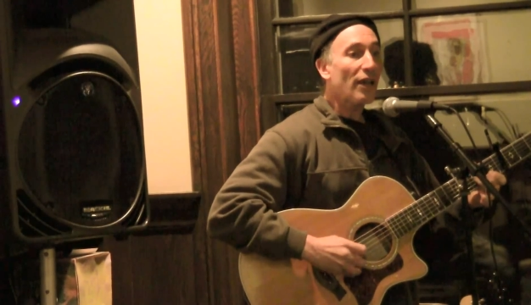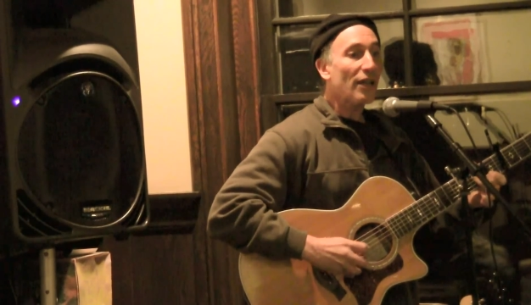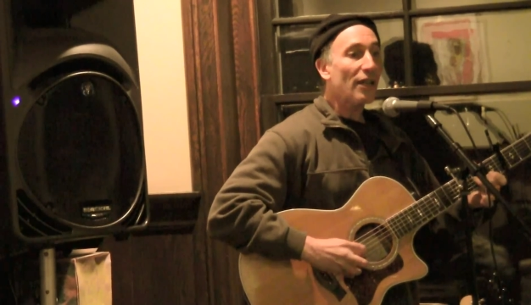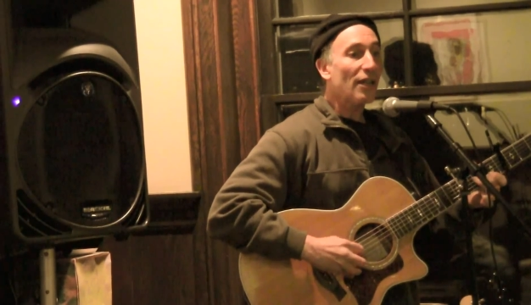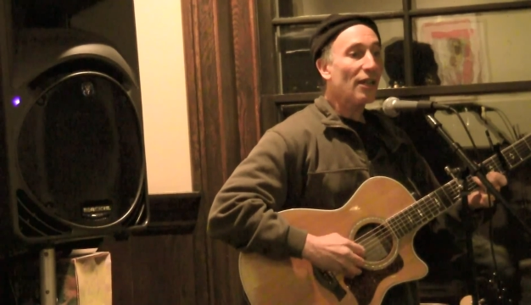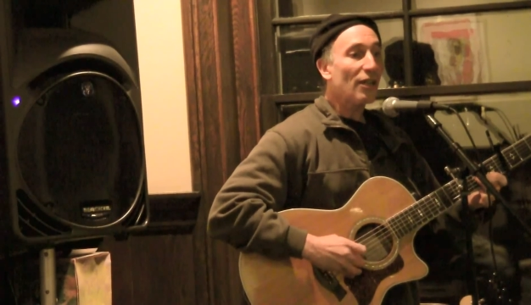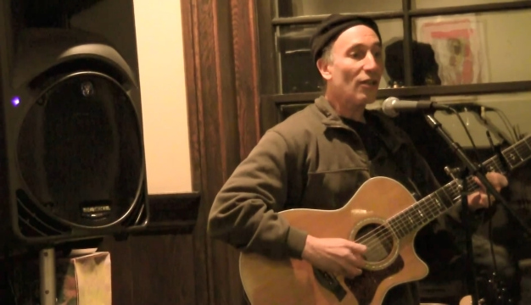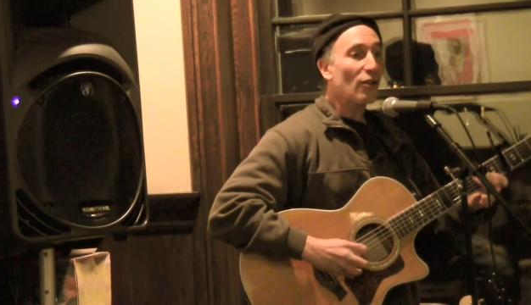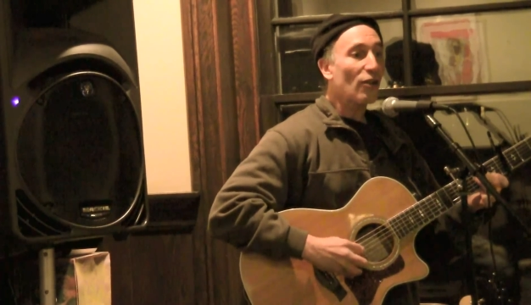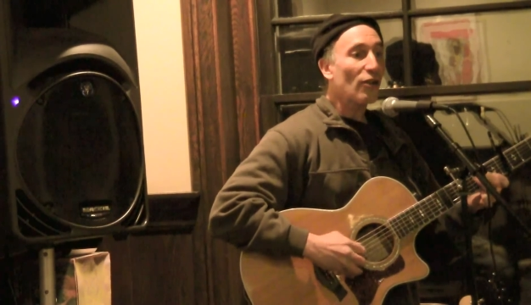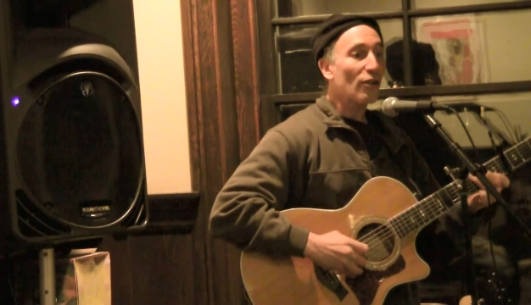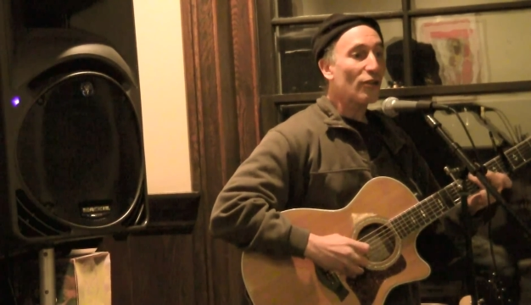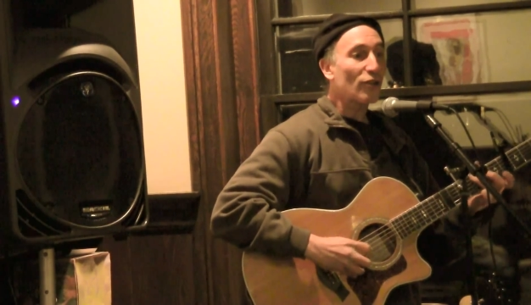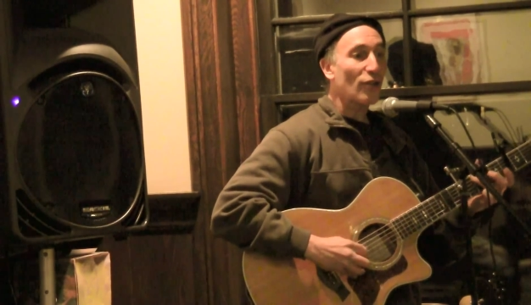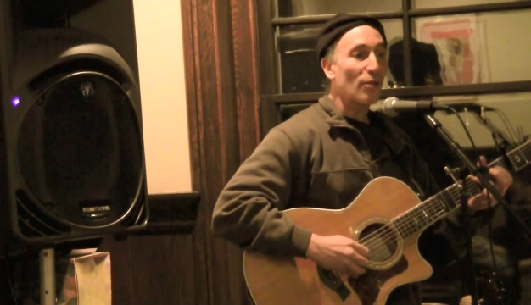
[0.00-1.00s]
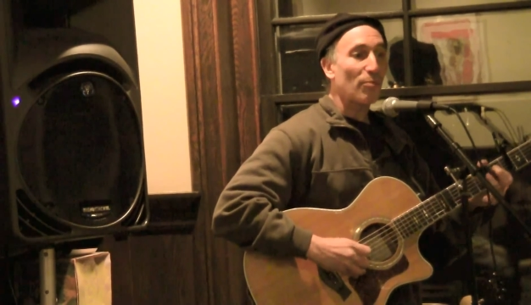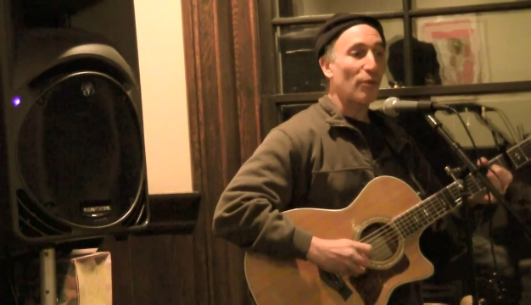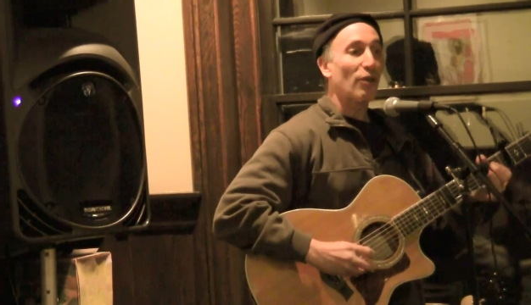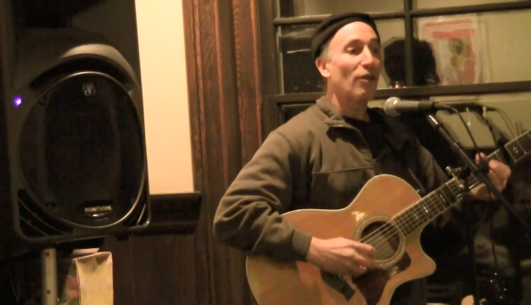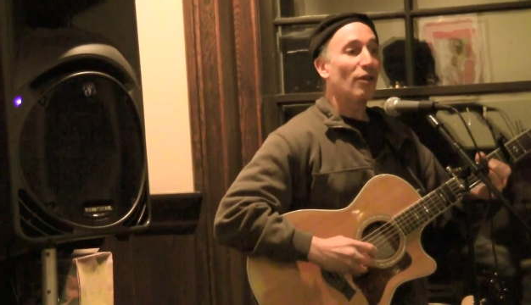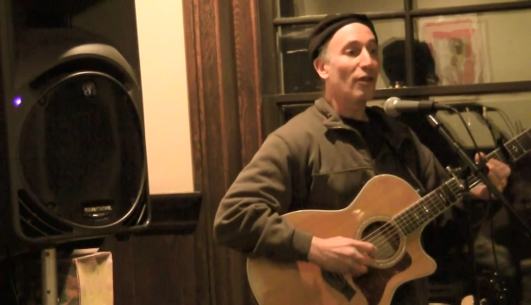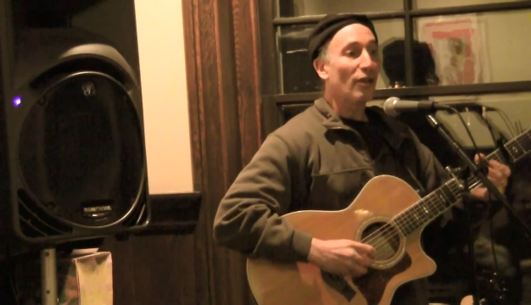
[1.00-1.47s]
and heater to
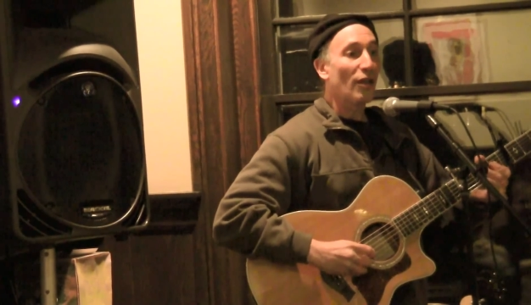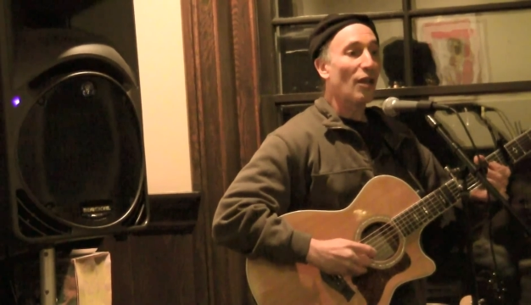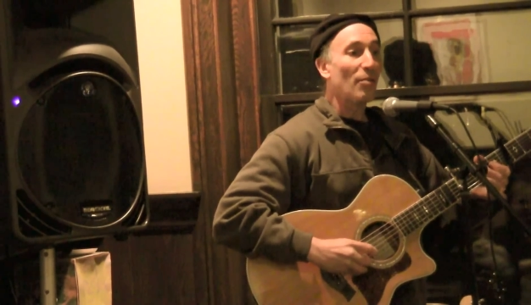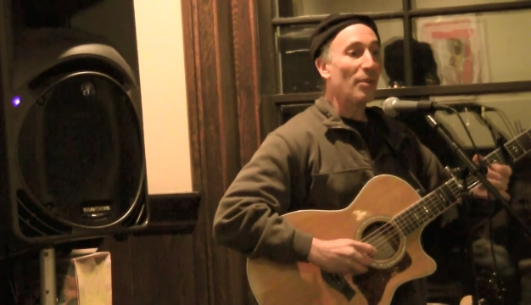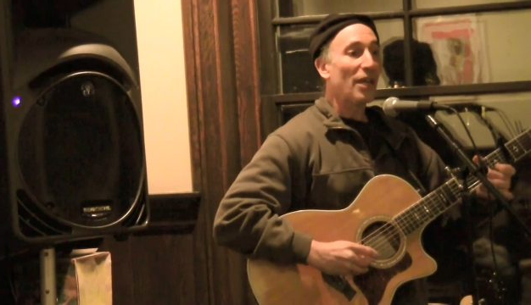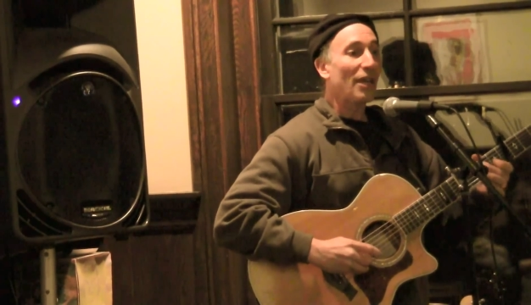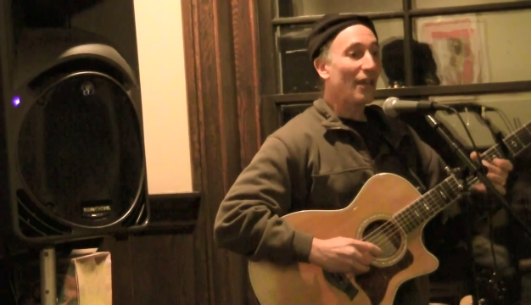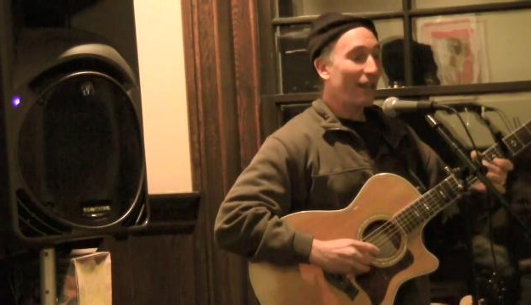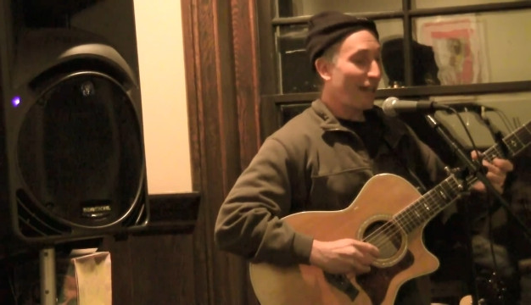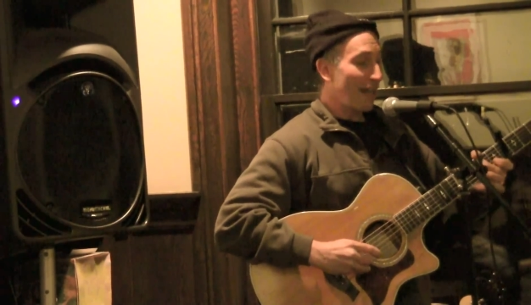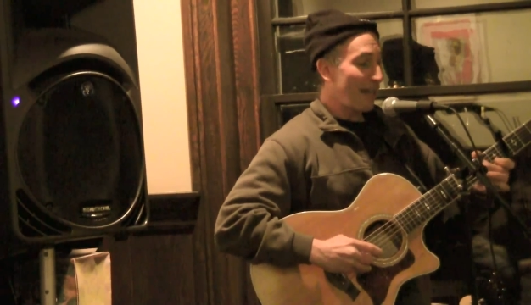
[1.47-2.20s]
put them in,